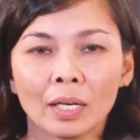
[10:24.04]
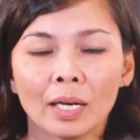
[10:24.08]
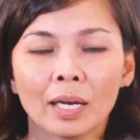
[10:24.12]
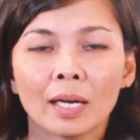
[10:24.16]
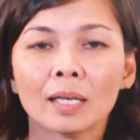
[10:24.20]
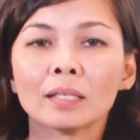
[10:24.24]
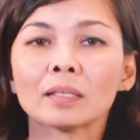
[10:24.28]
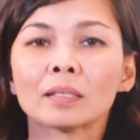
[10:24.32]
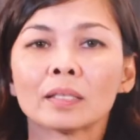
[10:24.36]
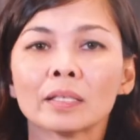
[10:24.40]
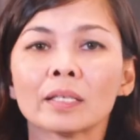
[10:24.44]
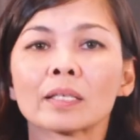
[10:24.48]

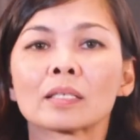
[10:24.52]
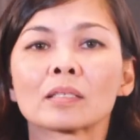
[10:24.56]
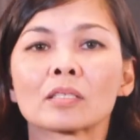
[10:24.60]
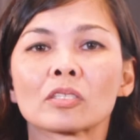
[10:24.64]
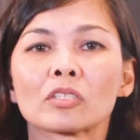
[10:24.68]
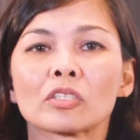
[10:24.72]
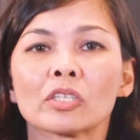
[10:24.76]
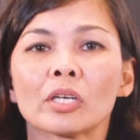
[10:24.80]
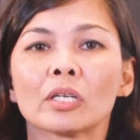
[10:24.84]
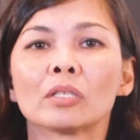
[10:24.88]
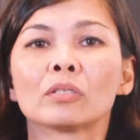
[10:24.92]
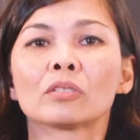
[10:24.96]
At the
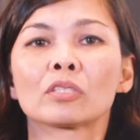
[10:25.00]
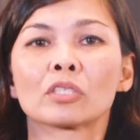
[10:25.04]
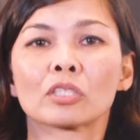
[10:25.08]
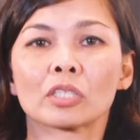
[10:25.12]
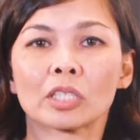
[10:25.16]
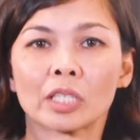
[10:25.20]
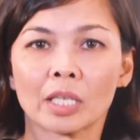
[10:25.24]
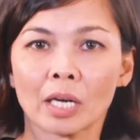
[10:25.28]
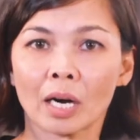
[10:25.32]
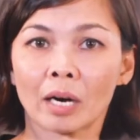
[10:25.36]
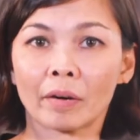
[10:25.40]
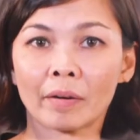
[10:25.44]
exchange
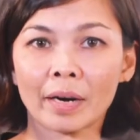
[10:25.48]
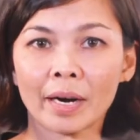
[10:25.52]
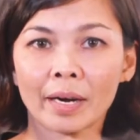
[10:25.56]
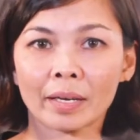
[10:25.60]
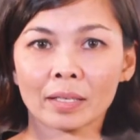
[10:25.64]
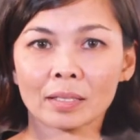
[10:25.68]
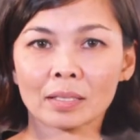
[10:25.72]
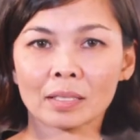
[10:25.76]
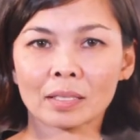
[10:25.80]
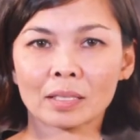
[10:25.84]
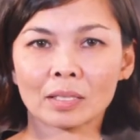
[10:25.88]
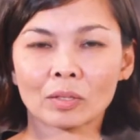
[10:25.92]

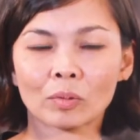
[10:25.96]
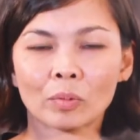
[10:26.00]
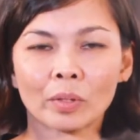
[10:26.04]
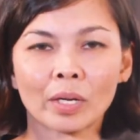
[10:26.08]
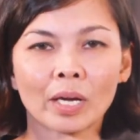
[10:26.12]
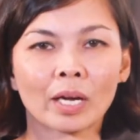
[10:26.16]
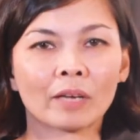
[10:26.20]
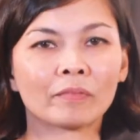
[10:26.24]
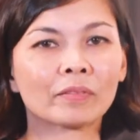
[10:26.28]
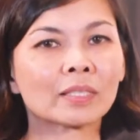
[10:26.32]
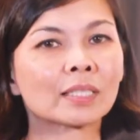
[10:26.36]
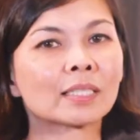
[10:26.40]
TRX, we
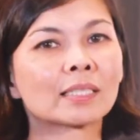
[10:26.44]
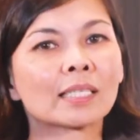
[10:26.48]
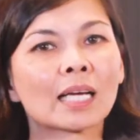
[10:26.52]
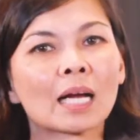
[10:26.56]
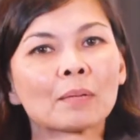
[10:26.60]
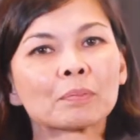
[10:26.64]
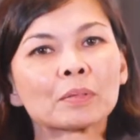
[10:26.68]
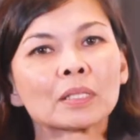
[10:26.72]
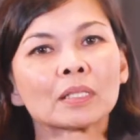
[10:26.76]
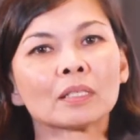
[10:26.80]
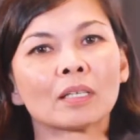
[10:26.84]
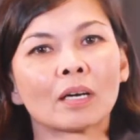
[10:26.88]
have
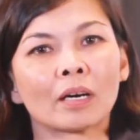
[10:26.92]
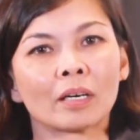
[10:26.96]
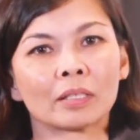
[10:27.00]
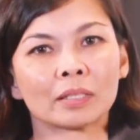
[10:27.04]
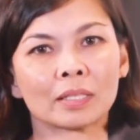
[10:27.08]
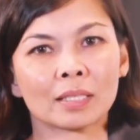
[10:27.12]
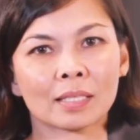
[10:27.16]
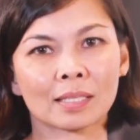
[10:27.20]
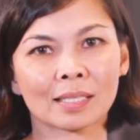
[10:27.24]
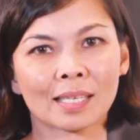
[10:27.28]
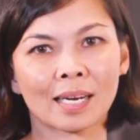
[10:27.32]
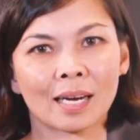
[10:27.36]
adapted our
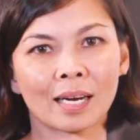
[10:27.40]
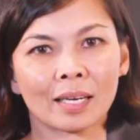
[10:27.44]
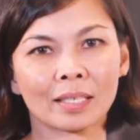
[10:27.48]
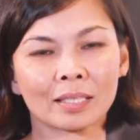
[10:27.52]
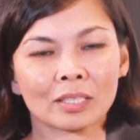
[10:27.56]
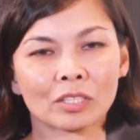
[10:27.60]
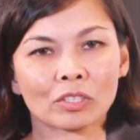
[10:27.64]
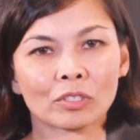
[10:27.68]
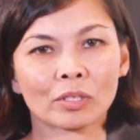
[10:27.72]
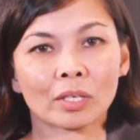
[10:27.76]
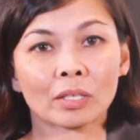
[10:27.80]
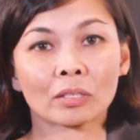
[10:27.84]

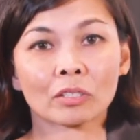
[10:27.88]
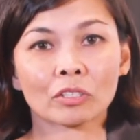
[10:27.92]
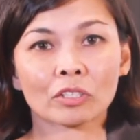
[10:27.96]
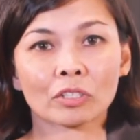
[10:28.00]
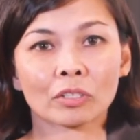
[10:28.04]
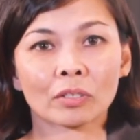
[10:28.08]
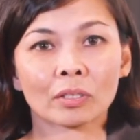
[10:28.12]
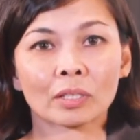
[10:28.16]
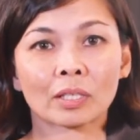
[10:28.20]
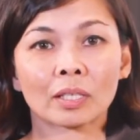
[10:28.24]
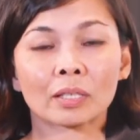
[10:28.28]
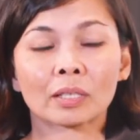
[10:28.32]
design to
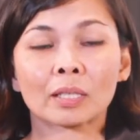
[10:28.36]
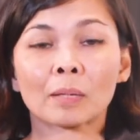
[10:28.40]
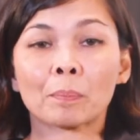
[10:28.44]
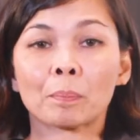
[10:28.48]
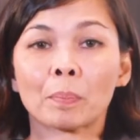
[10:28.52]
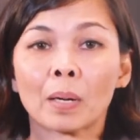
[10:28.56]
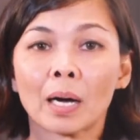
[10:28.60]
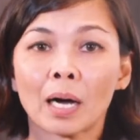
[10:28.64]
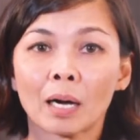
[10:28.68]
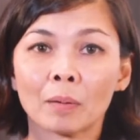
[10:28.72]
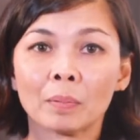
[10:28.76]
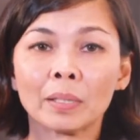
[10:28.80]
ensure that the
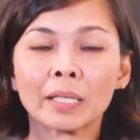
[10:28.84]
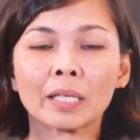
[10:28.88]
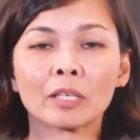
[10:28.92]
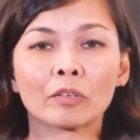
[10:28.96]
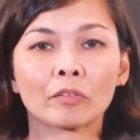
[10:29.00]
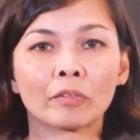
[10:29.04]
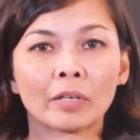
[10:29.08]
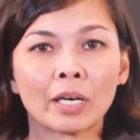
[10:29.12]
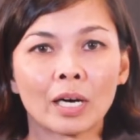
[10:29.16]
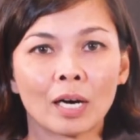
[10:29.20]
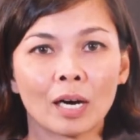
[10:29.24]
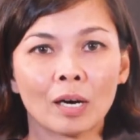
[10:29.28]
public
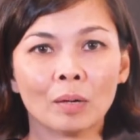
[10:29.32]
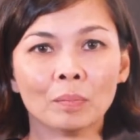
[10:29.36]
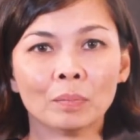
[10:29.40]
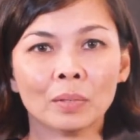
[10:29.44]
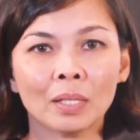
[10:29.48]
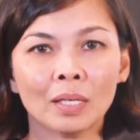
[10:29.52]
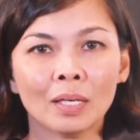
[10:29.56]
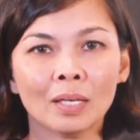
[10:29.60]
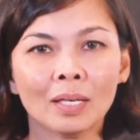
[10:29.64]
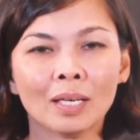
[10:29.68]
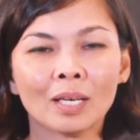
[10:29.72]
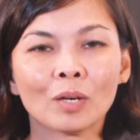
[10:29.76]
realm
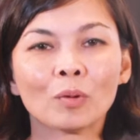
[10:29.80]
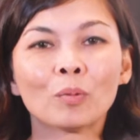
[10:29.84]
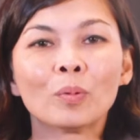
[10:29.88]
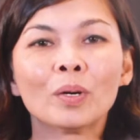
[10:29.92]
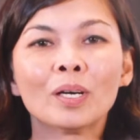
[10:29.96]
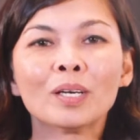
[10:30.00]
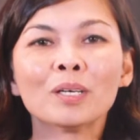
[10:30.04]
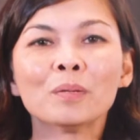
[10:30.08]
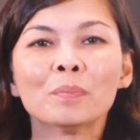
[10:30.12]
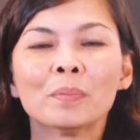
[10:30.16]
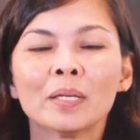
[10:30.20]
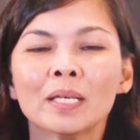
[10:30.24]

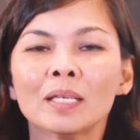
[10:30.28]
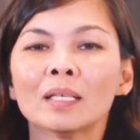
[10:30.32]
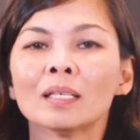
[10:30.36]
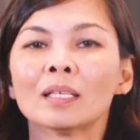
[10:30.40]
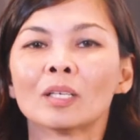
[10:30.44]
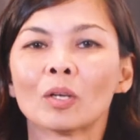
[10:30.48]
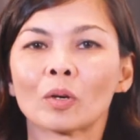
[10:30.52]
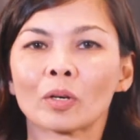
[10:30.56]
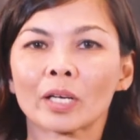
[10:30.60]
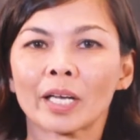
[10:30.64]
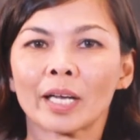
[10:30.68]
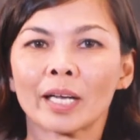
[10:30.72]
will be
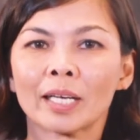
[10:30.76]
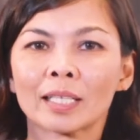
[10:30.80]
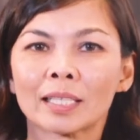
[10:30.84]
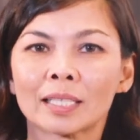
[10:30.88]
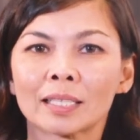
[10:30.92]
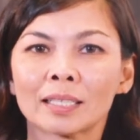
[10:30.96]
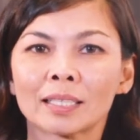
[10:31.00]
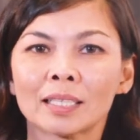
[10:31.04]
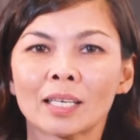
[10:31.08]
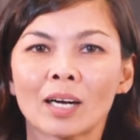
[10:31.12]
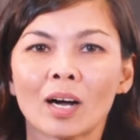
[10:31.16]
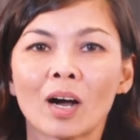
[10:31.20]

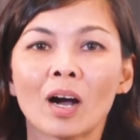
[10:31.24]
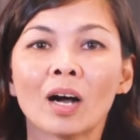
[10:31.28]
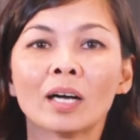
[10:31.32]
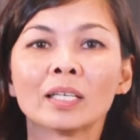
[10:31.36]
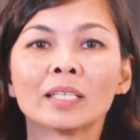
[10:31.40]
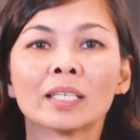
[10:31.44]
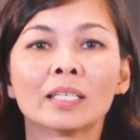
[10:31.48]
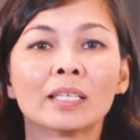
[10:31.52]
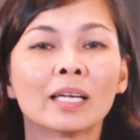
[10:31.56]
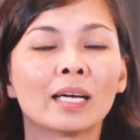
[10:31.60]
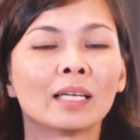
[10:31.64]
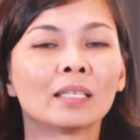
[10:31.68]
located
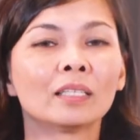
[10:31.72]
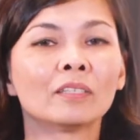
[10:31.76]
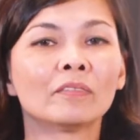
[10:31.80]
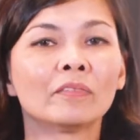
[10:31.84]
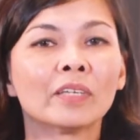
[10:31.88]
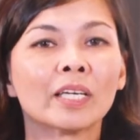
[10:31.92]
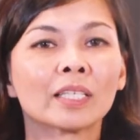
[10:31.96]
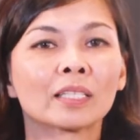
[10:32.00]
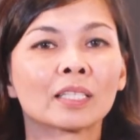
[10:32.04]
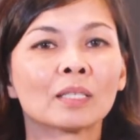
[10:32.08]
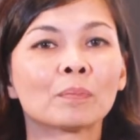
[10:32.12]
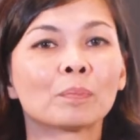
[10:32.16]
on an
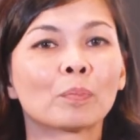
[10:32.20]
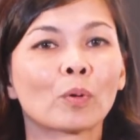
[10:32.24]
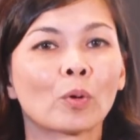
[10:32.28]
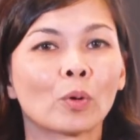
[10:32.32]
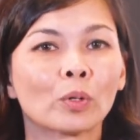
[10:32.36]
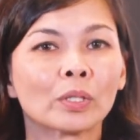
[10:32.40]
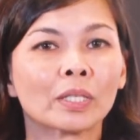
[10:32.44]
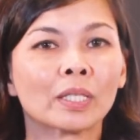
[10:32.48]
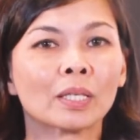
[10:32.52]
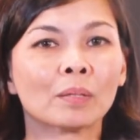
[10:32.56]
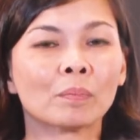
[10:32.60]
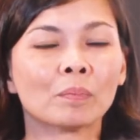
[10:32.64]
elevated
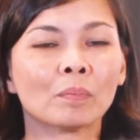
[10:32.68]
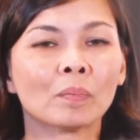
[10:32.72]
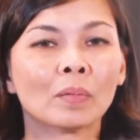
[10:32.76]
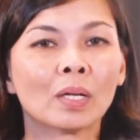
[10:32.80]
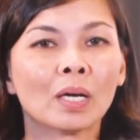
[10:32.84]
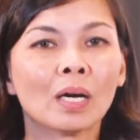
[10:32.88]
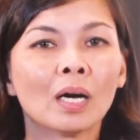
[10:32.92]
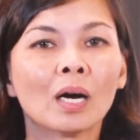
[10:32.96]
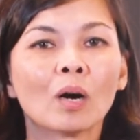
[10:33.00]
podium,